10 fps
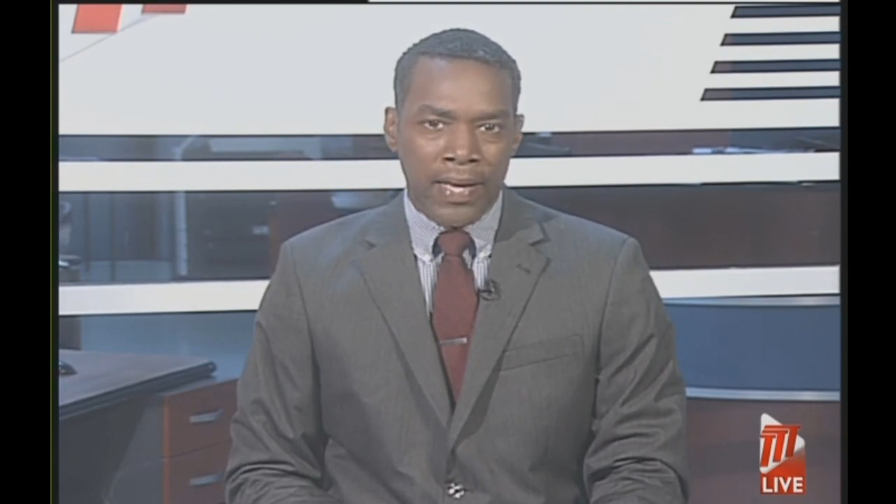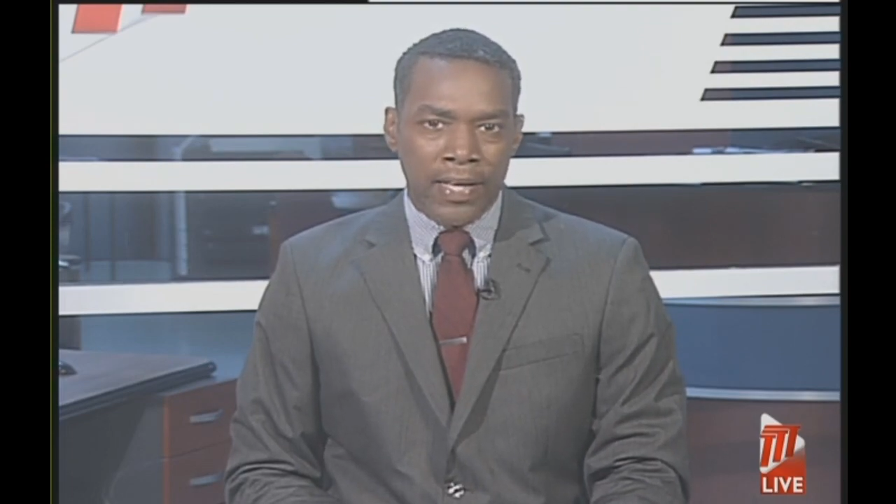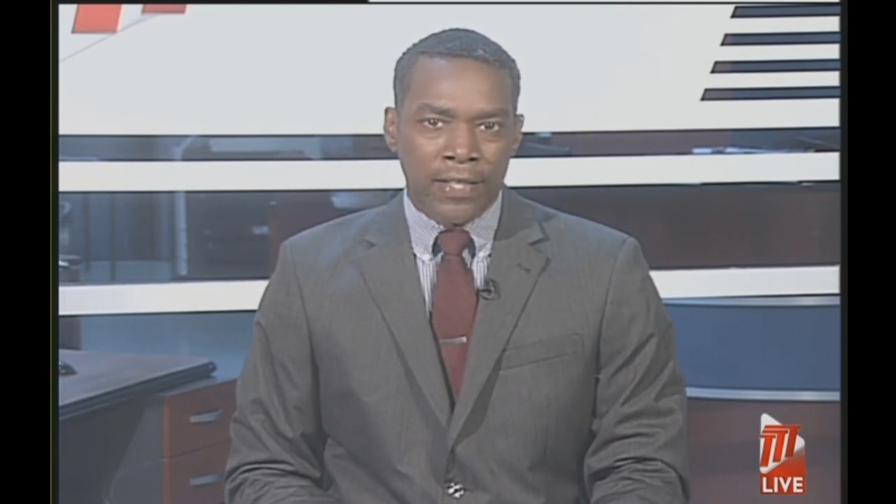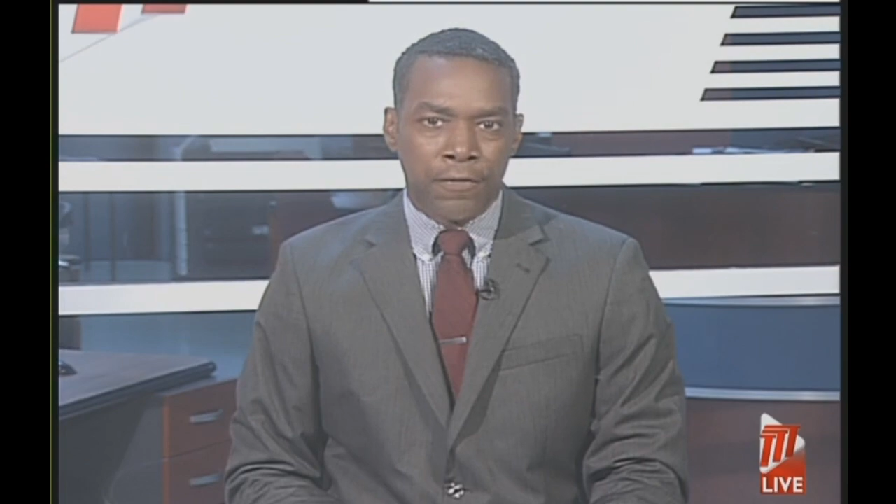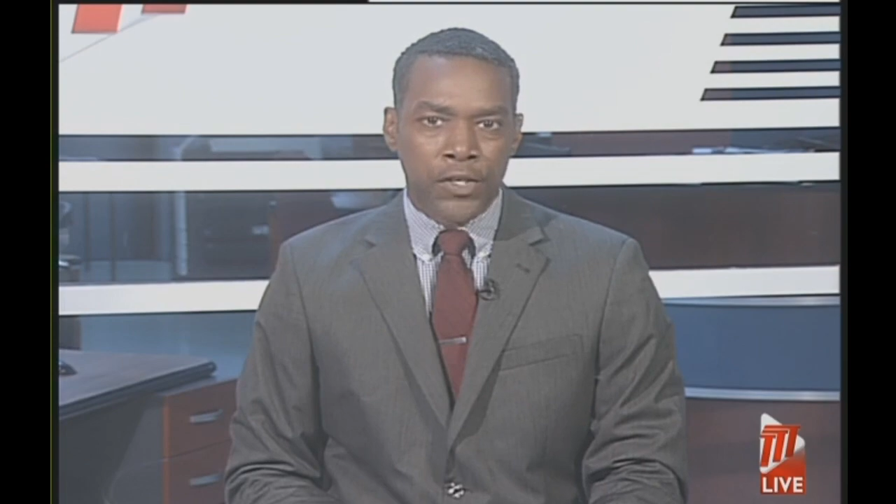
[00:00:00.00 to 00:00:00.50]

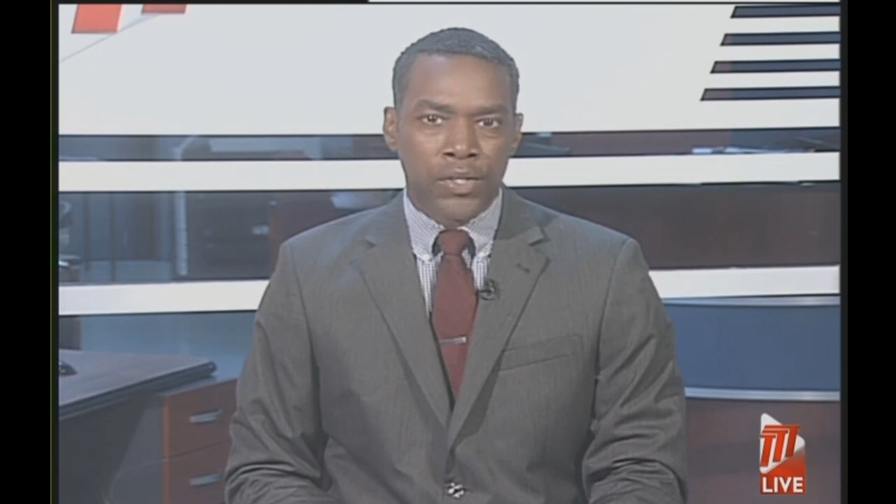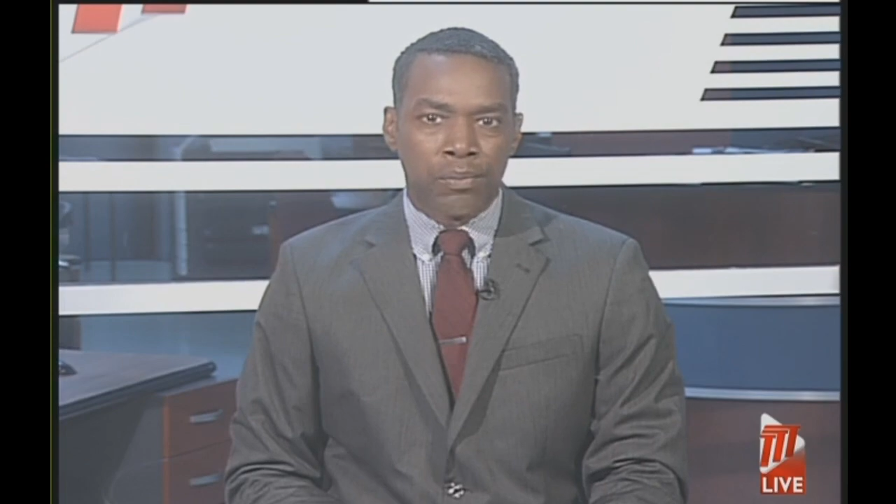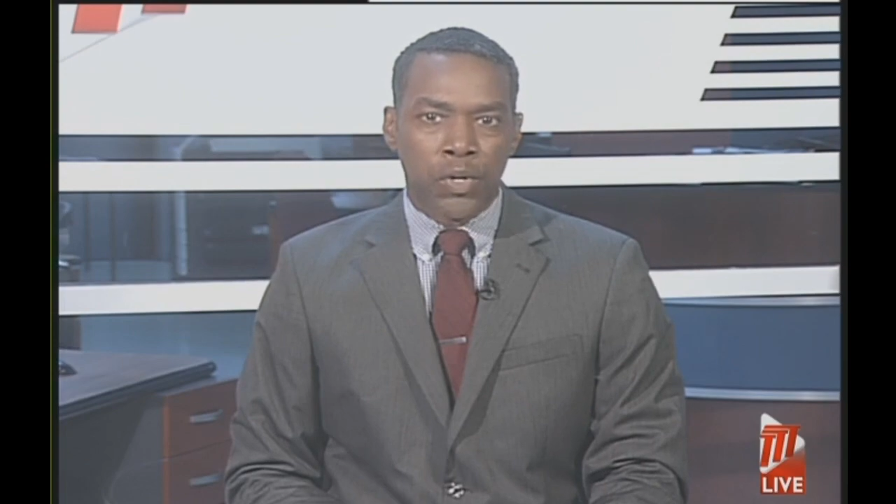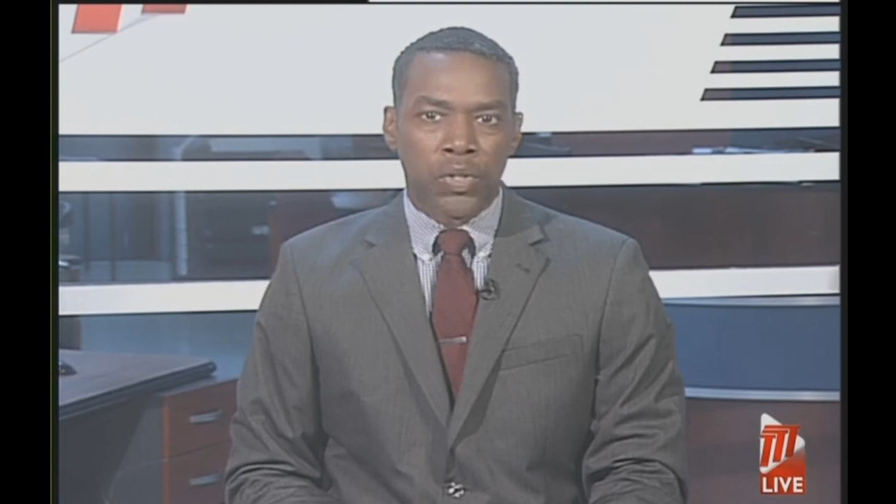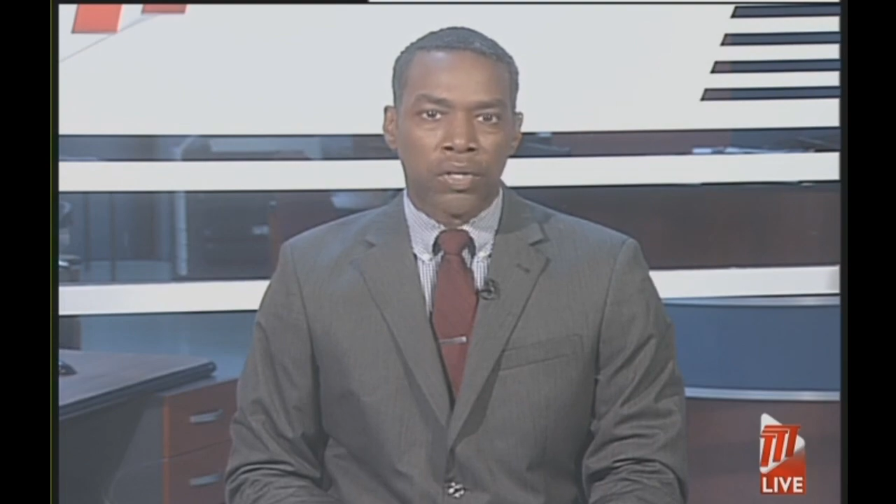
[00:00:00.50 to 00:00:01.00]
The
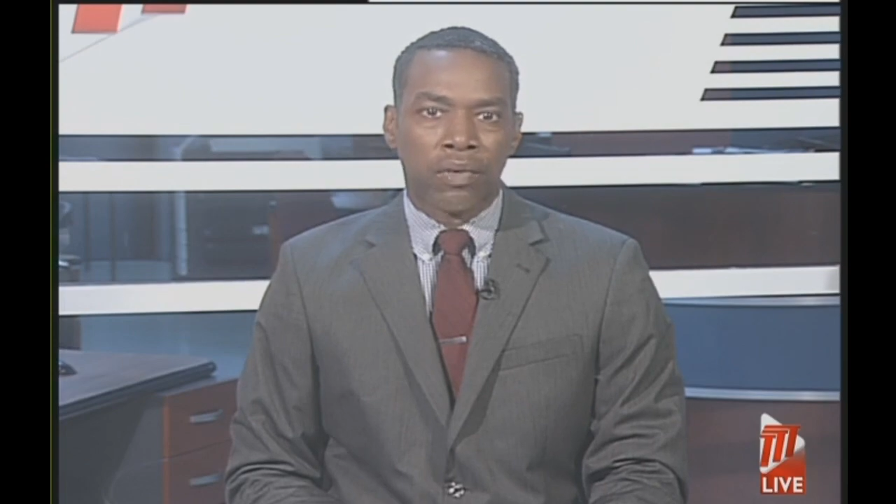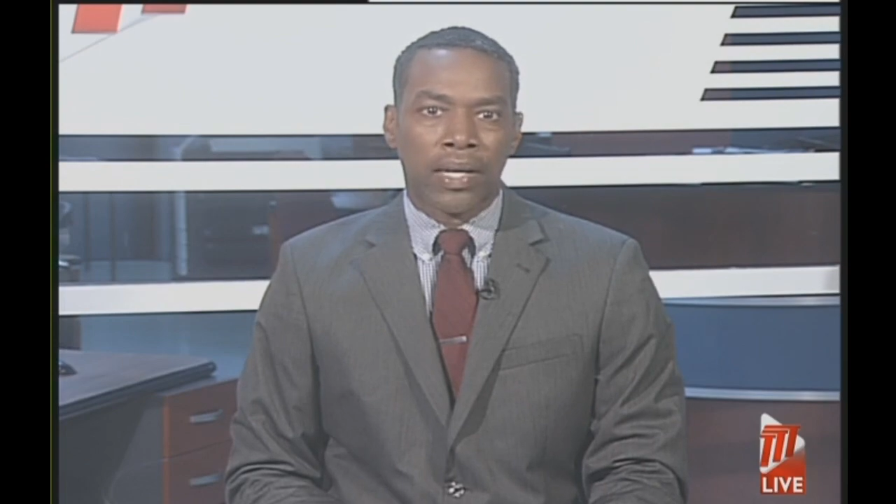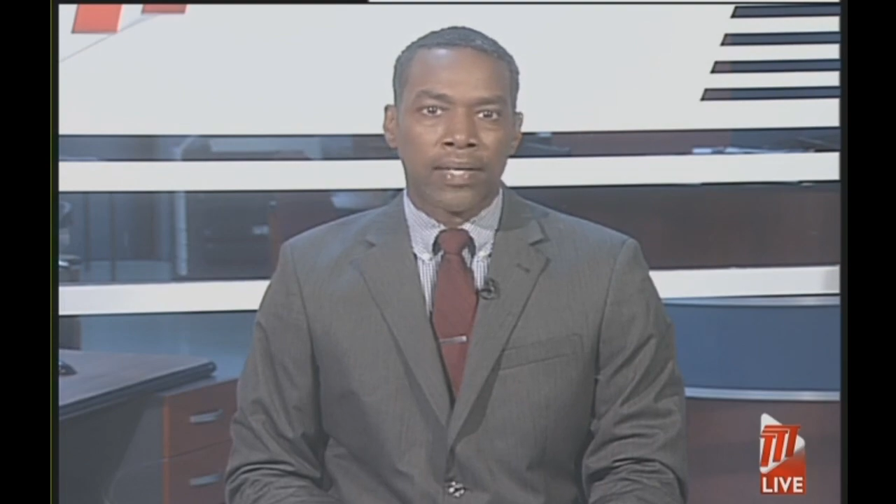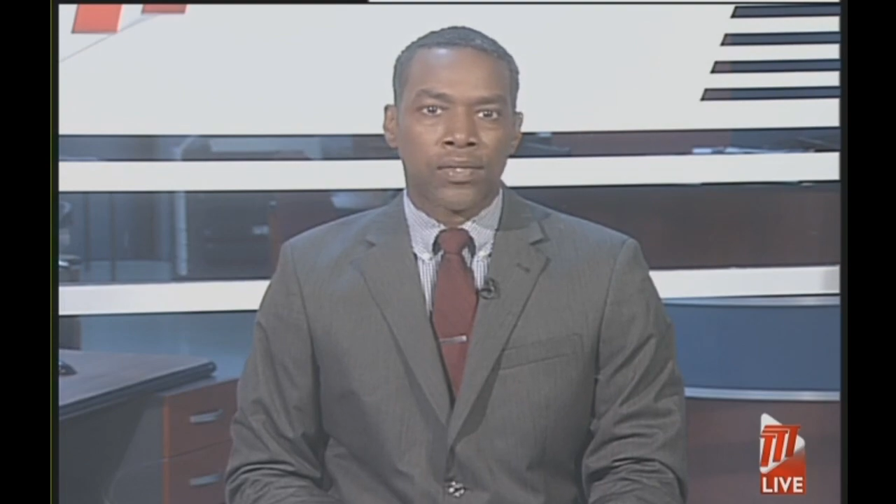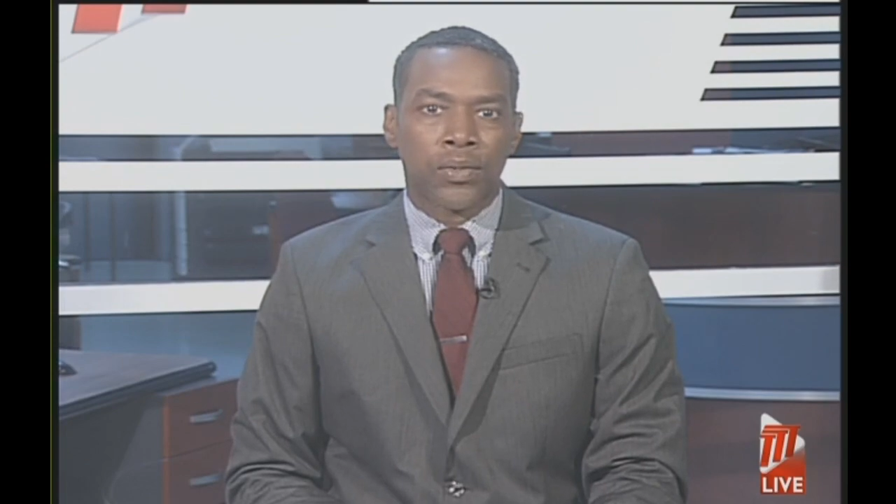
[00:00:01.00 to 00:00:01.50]
first motion relates